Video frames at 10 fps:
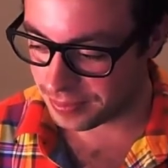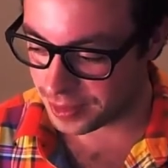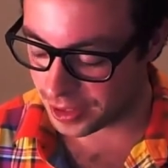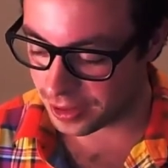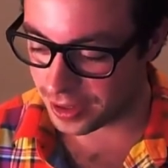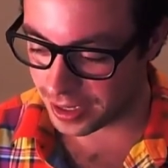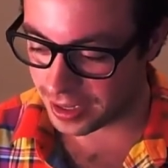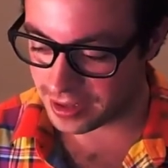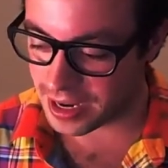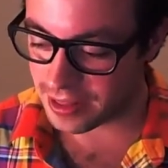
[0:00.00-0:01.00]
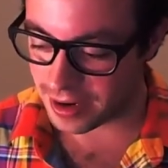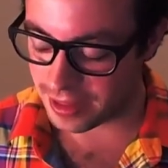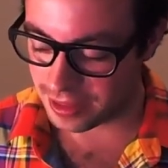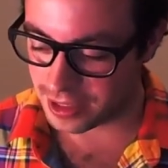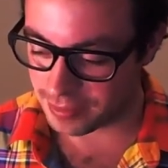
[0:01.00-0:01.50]
you know I, now that I
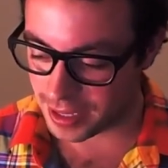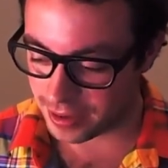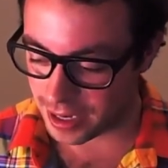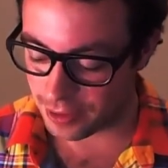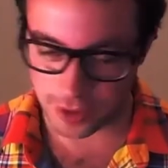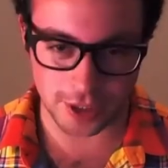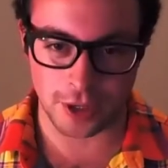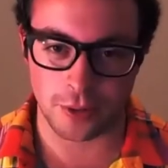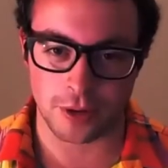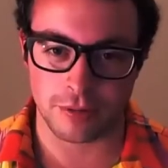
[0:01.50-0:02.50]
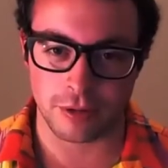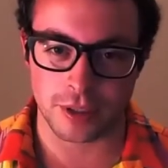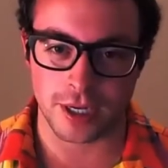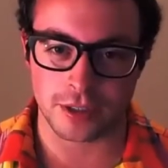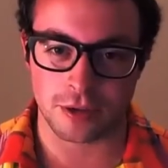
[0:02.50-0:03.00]
think about it, I went to go work for
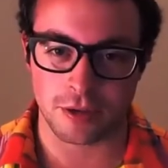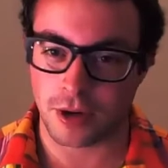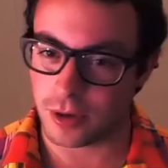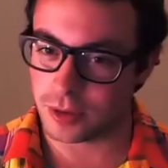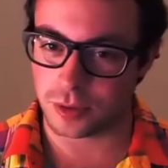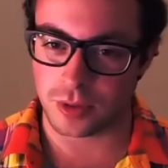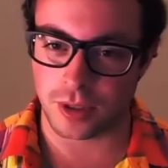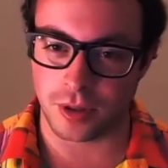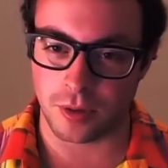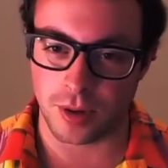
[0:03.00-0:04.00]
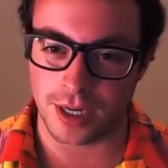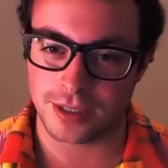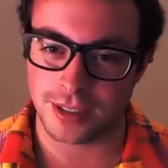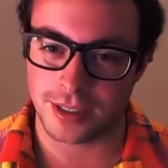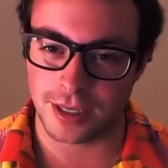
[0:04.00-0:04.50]
DrChrono, which was a, a
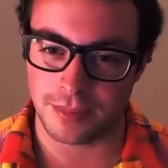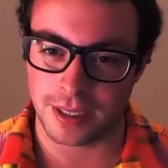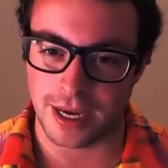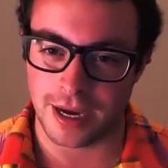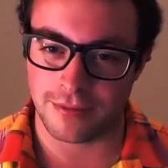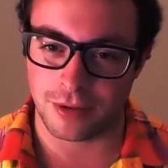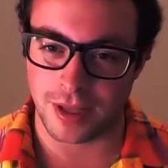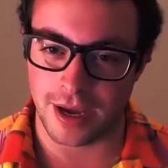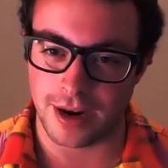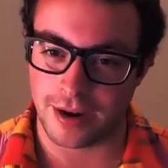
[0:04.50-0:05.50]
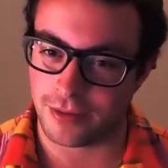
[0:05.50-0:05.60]
YC company. After that, yeah.